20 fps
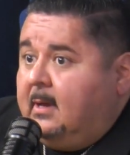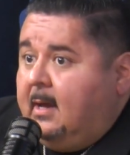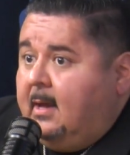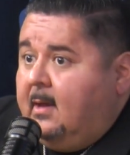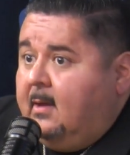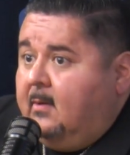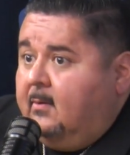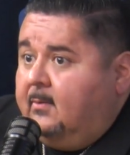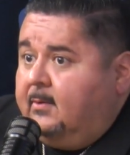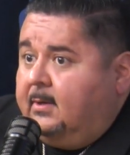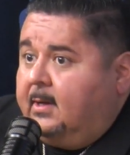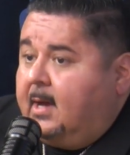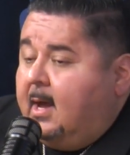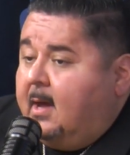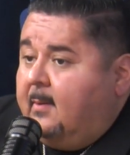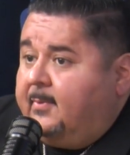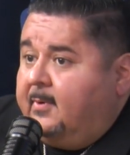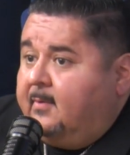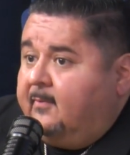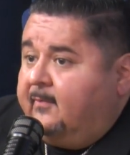I owned a
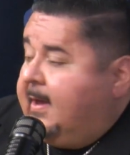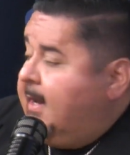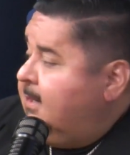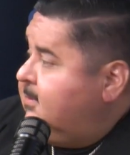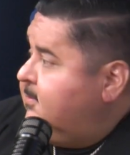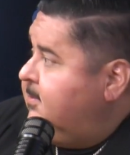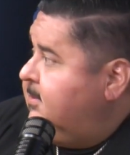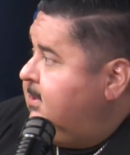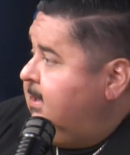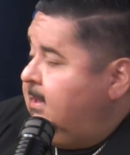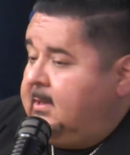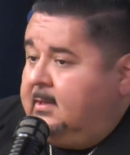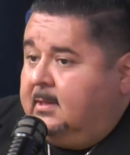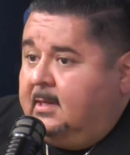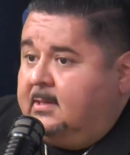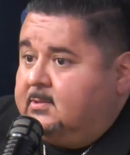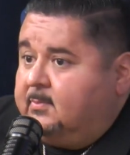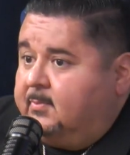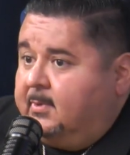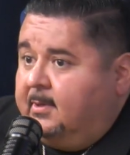copier, fax machine, and
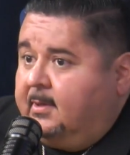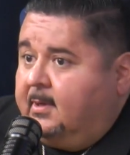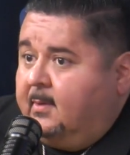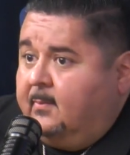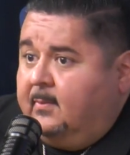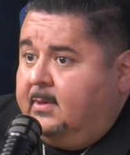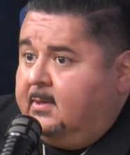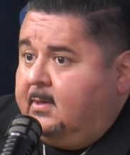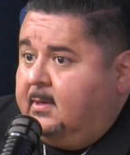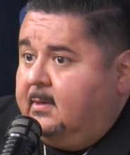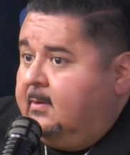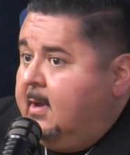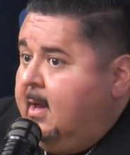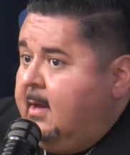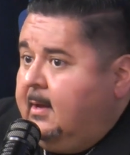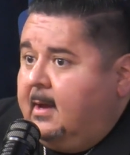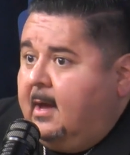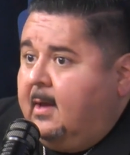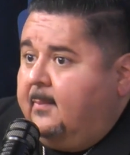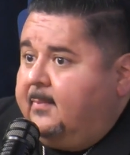laser printer company. We did
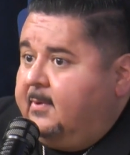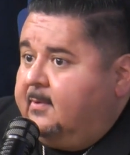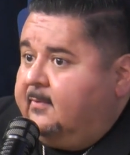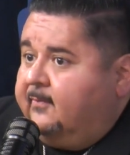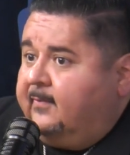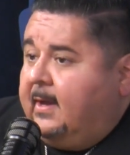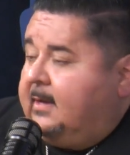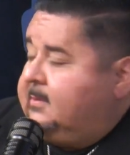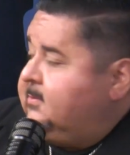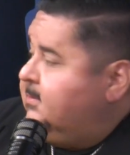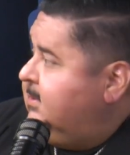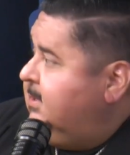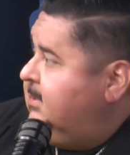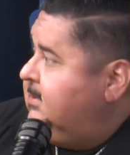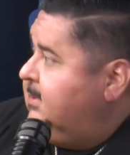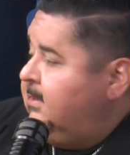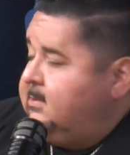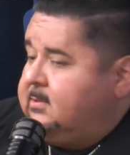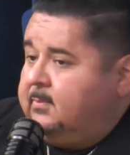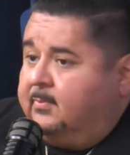copiers, fax
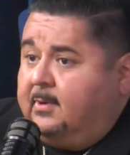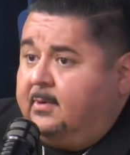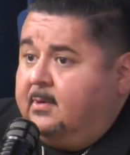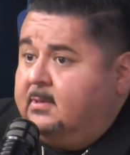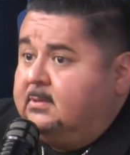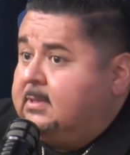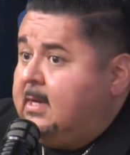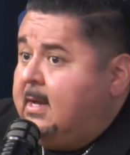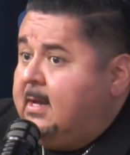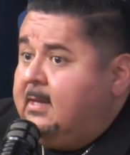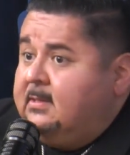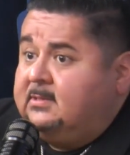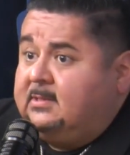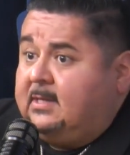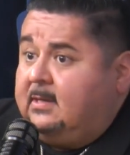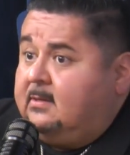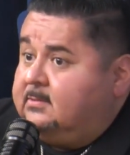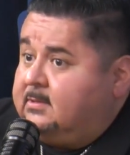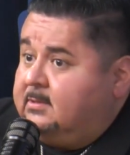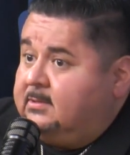machines, laser printers,
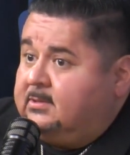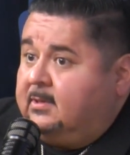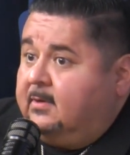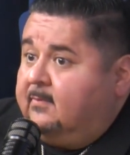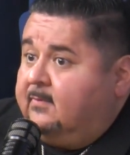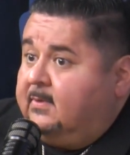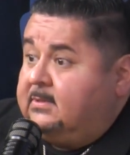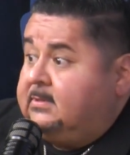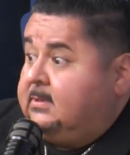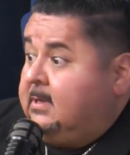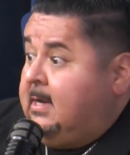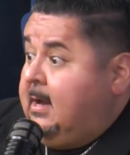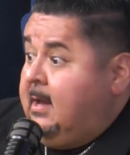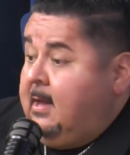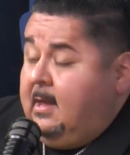sales and service.